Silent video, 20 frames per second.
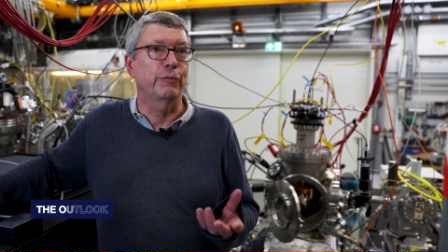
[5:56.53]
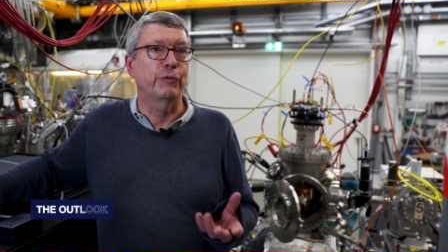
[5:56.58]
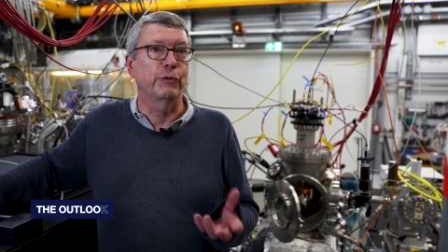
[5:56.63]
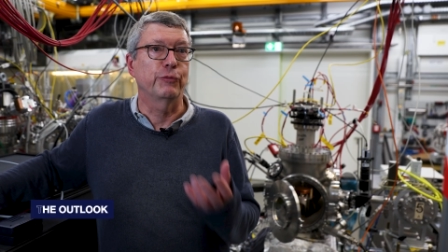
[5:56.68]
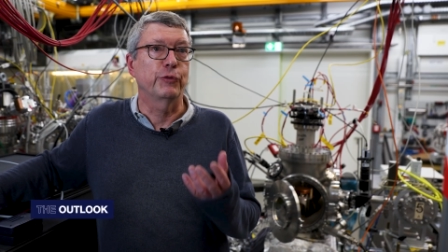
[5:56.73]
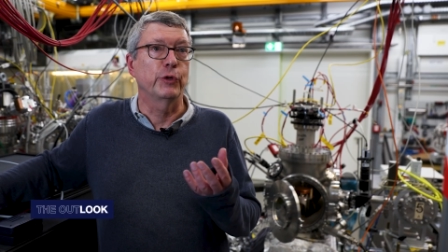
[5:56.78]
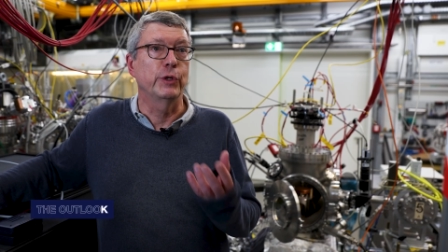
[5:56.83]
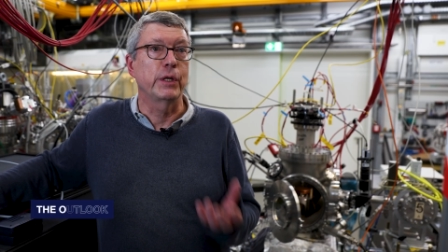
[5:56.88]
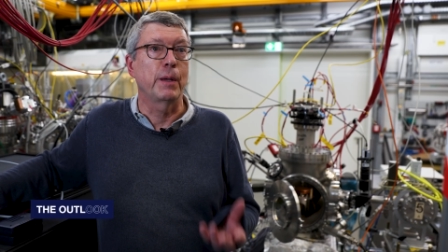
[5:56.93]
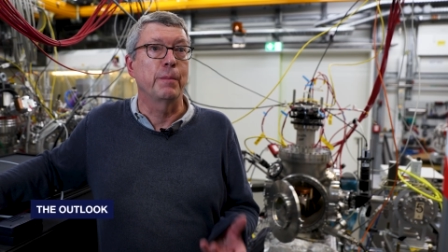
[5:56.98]
of
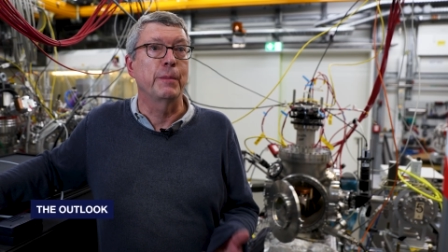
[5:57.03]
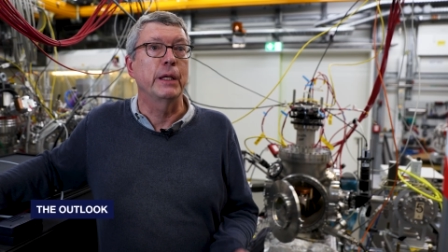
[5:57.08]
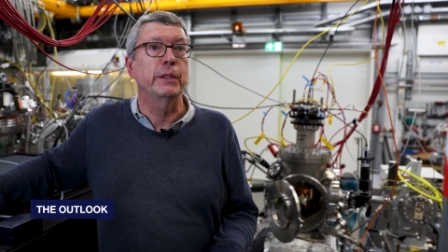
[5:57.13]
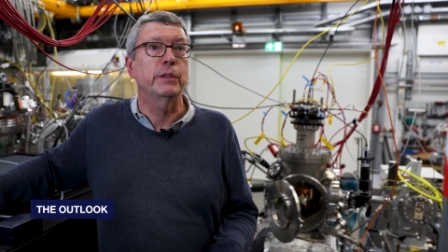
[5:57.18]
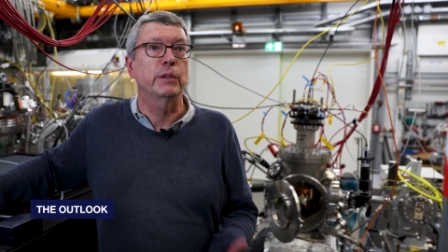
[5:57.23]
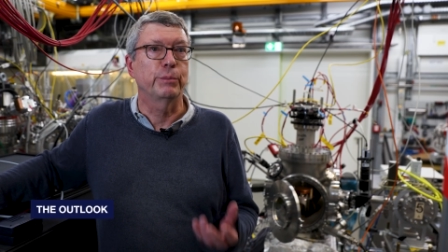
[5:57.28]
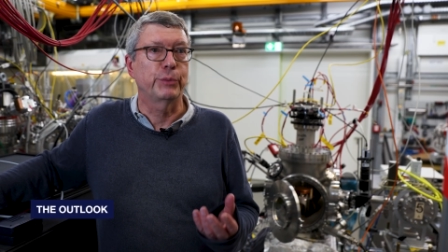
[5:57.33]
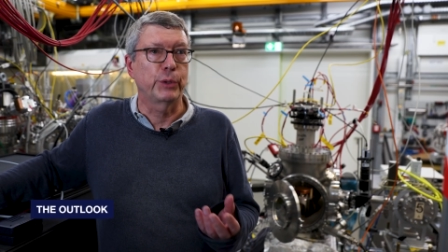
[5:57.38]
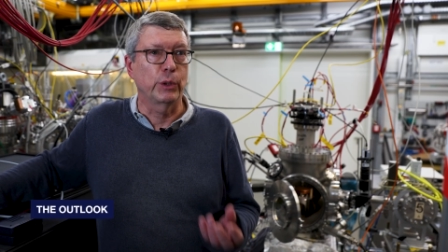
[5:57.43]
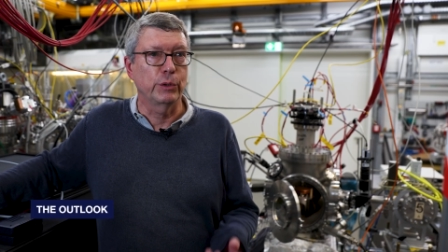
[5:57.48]
the
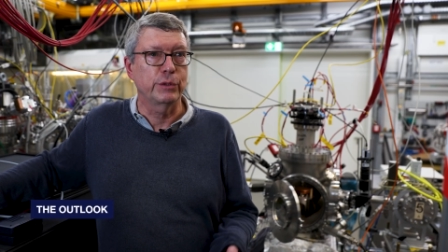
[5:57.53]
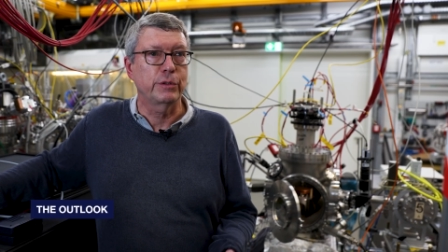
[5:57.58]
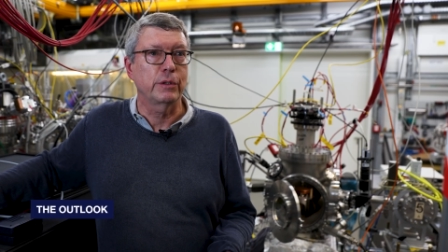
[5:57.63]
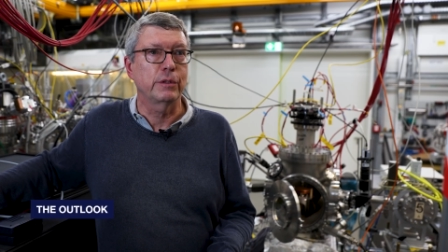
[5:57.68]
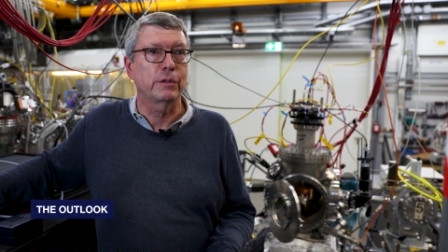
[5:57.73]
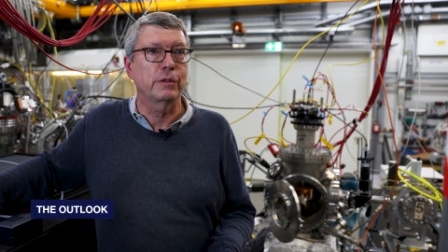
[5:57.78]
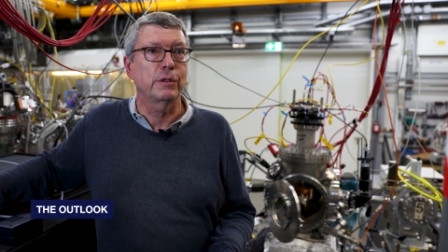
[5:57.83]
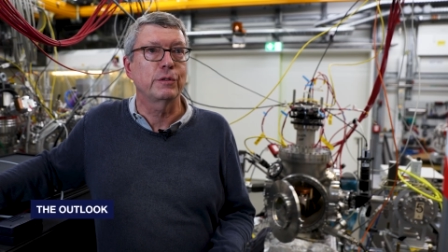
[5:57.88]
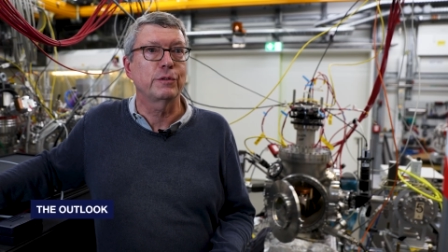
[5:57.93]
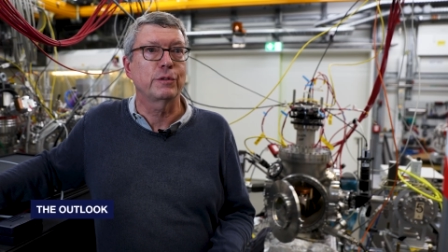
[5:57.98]
fundamental
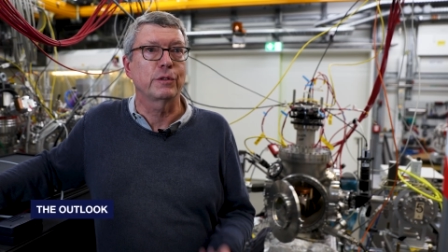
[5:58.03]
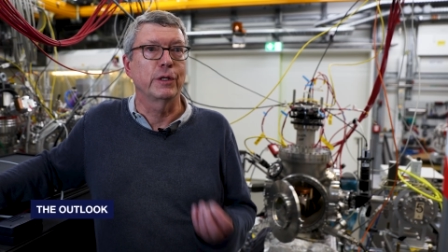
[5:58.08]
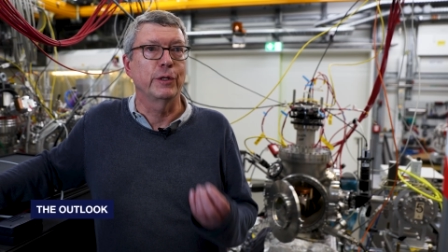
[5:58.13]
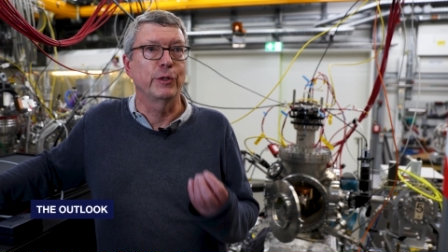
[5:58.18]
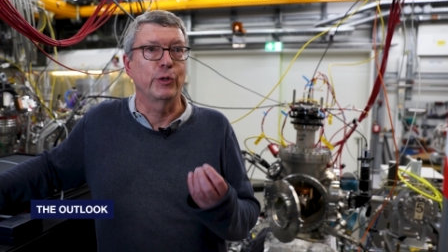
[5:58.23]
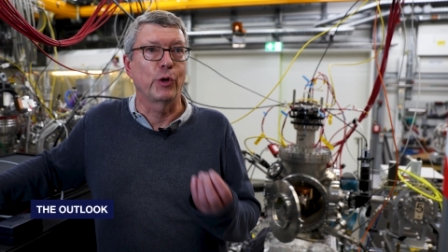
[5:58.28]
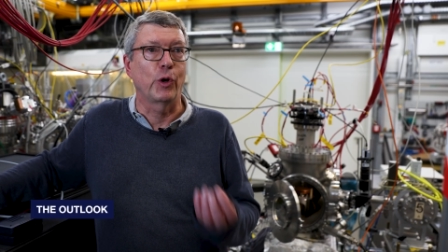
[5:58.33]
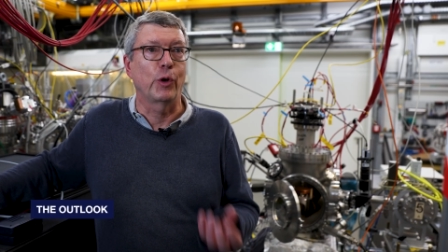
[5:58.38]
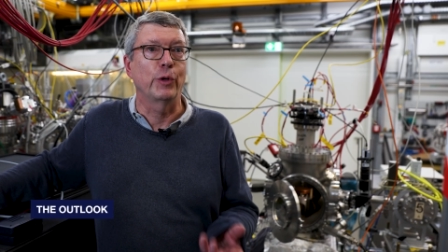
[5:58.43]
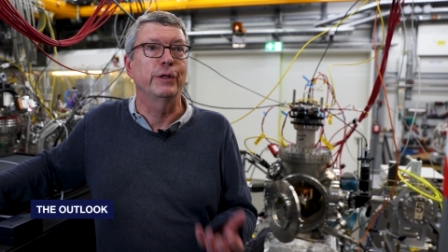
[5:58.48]
processes
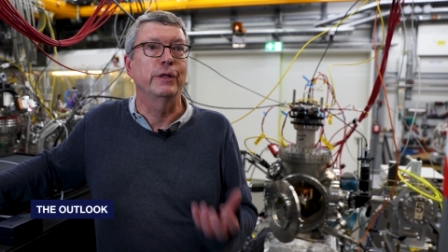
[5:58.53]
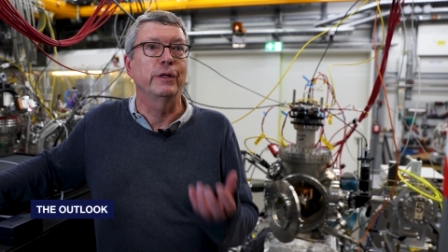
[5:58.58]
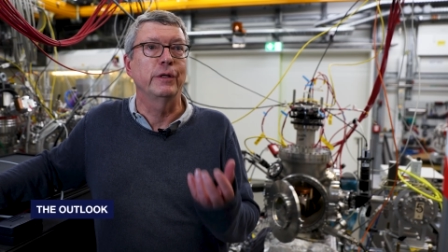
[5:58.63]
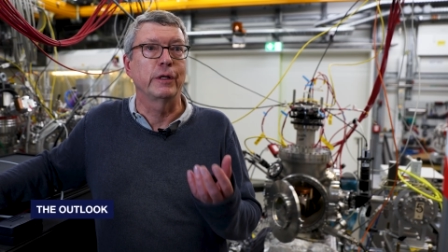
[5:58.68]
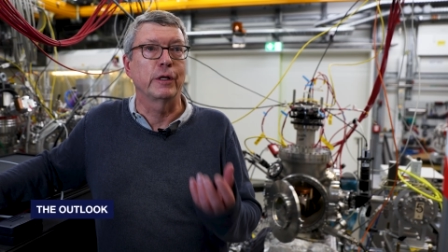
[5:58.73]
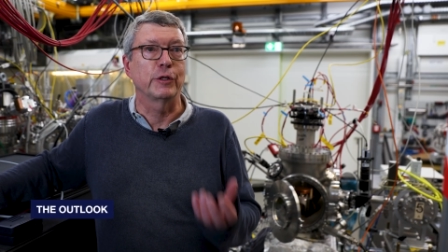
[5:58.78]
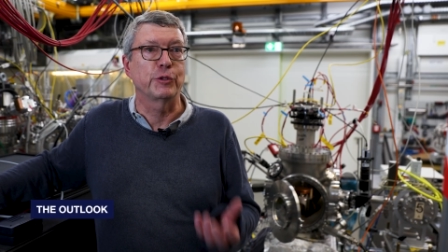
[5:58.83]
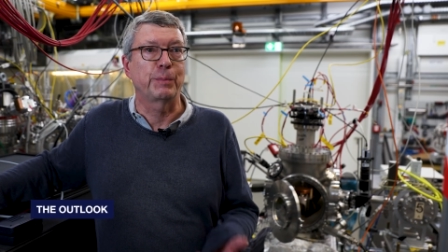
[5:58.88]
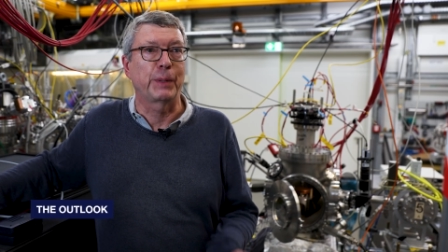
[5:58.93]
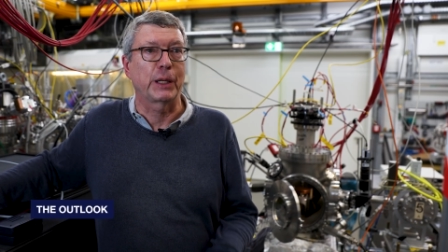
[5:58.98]
in
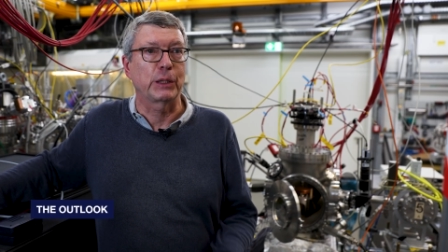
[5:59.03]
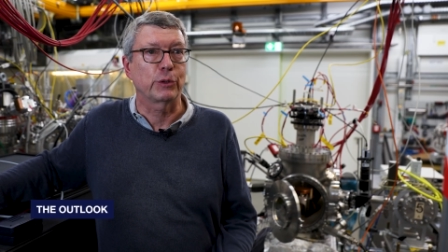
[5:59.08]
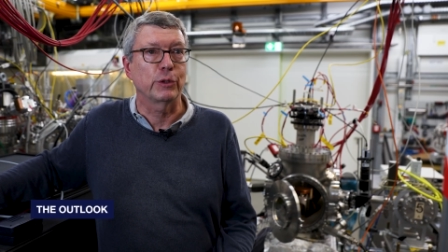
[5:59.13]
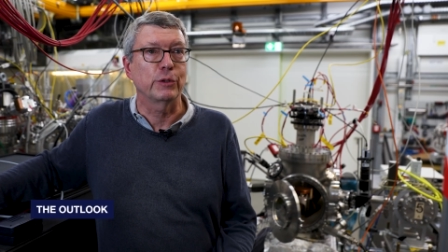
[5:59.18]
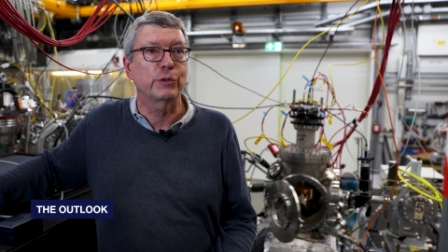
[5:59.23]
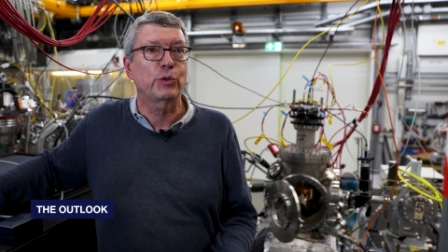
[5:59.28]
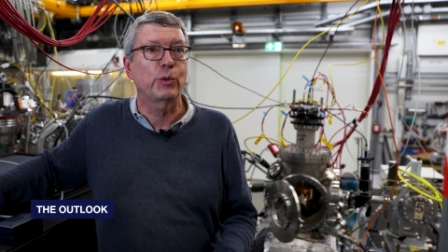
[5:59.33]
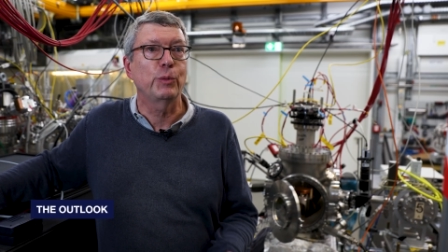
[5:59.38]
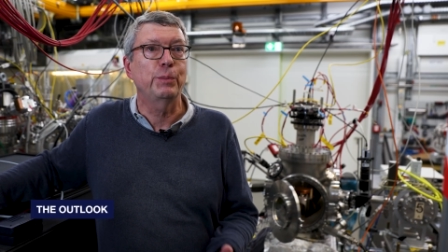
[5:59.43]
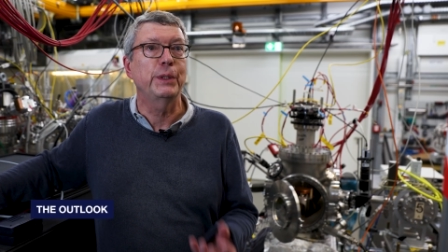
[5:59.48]
nonlinear
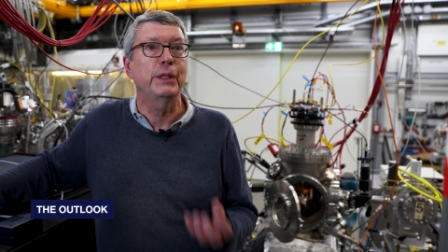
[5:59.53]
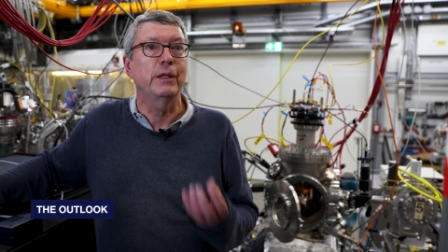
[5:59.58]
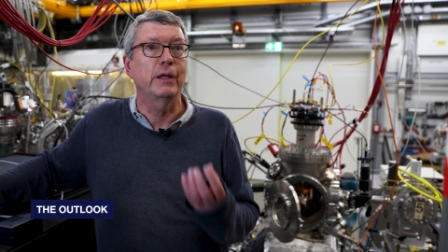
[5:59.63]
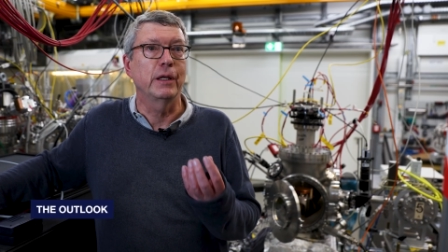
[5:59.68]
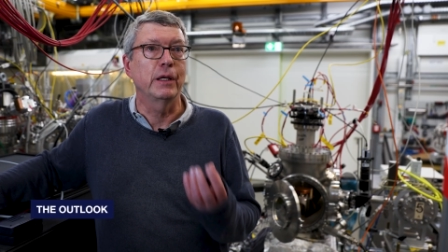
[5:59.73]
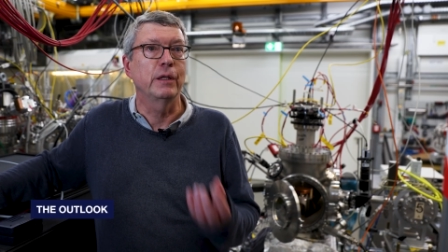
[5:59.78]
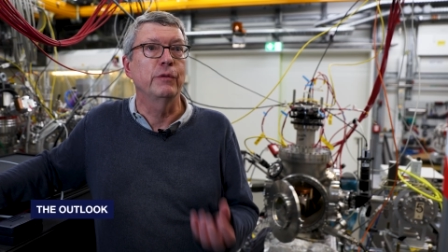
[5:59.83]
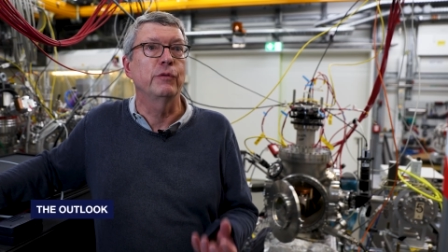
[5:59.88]
spectroscopy